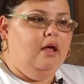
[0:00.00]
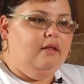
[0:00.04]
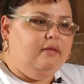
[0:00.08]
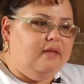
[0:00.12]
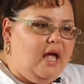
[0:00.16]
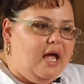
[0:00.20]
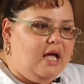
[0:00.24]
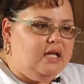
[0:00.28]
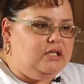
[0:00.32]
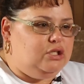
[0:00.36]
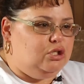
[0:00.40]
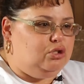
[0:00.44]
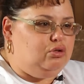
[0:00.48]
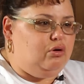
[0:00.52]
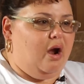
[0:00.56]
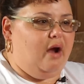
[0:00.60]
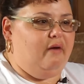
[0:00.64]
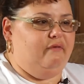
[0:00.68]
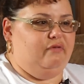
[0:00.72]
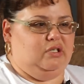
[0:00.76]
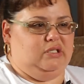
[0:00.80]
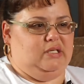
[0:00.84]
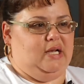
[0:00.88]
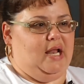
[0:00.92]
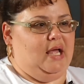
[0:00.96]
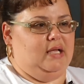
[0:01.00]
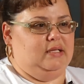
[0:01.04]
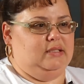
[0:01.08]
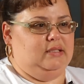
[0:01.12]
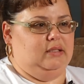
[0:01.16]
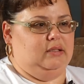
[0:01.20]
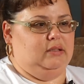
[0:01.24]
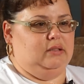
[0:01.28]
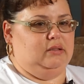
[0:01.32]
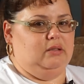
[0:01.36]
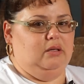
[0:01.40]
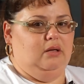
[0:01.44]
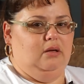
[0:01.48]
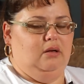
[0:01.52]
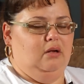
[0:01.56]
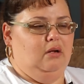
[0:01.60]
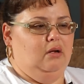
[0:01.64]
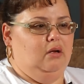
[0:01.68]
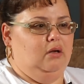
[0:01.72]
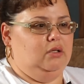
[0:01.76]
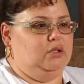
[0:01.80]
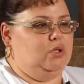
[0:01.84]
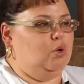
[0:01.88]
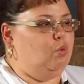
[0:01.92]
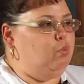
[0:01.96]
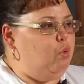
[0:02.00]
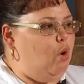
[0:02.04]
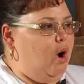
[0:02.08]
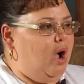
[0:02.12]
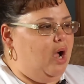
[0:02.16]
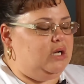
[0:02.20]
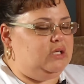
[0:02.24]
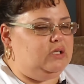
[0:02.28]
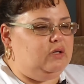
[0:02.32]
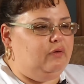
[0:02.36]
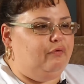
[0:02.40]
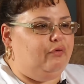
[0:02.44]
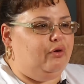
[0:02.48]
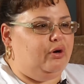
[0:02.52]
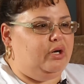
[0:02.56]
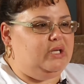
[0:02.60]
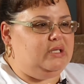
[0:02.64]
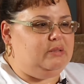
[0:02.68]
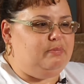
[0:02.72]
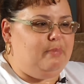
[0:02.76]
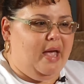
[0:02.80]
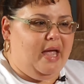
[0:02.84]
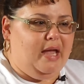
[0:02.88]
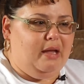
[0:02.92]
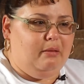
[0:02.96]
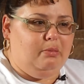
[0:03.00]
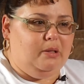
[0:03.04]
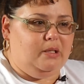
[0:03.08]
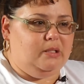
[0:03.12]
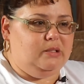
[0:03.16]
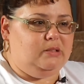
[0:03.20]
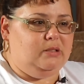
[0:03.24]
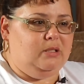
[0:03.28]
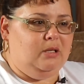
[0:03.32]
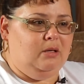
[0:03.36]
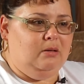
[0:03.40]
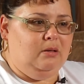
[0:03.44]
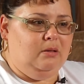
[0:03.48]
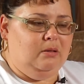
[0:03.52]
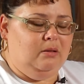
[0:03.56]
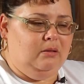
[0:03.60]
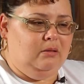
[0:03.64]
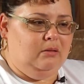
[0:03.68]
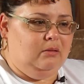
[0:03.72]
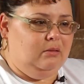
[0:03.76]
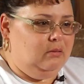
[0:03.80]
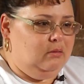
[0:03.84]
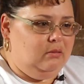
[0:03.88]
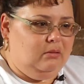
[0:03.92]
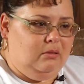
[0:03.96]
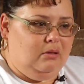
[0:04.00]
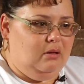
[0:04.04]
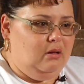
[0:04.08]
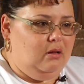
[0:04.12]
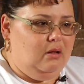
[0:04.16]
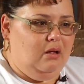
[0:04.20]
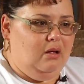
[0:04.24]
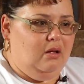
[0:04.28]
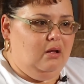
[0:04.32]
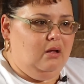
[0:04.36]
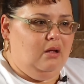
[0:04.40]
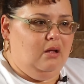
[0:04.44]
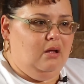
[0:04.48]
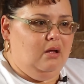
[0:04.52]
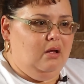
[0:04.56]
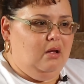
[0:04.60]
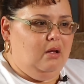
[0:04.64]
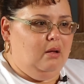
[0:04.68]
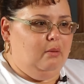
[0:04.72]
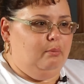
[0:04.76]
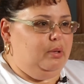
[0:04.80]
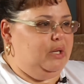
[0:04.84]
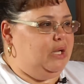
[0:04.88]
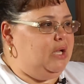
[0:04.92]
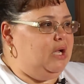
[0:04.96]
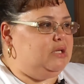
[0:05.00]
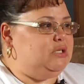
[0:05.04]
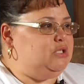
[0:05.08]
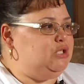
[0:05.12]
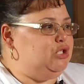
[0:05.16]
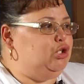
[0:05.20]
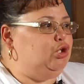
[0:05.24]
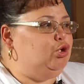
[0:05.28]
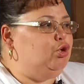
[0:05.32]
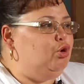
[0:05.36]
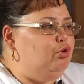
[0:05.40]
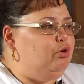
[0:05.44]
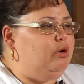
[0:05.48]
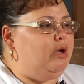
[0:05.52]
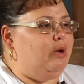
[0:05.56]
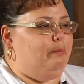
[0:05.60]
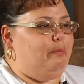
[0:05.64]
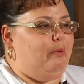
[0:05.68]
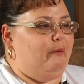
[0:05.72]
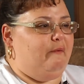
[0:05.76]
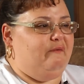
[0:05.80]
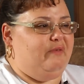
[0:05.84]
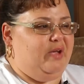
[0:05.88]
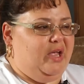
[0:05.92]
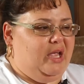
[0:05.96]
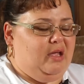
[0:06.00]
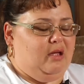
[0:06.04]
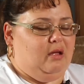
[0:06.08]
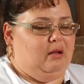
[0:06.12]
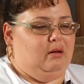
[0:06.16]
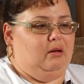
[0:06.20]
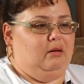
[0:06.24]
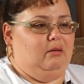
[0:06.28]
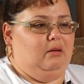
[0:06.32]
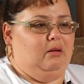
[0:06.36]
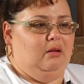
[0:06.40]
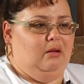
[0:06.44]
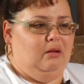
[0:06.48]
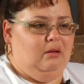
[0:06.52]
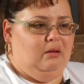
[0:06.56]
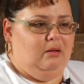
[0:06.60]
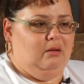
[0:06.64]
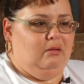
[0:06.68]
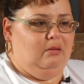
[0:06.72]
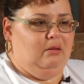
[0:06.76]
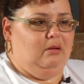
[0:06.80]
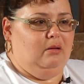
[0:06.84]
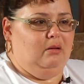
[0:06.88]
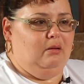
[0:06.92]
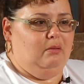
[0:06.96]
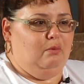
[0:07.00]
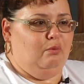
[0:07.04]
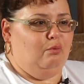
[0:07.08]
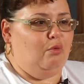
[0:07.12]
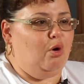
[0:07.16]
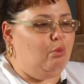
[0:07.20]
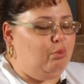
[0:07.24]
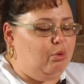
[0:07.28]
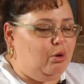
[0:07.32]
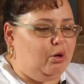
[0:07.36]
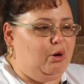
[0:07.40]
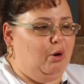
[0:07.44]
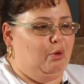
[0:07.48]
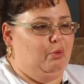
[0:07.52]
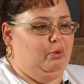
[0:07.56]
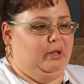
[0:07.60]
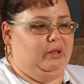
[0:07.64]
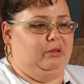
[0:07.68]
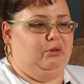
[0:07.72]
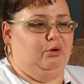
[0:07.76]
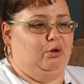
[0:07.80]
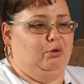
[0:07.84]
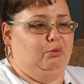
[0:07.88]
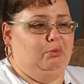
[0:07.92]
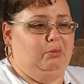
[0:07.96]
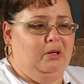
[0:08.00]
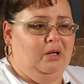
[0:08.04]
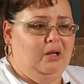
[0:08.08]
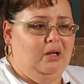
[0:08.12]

that has a driver's license to watch for these babies because you could prevent what we're going through.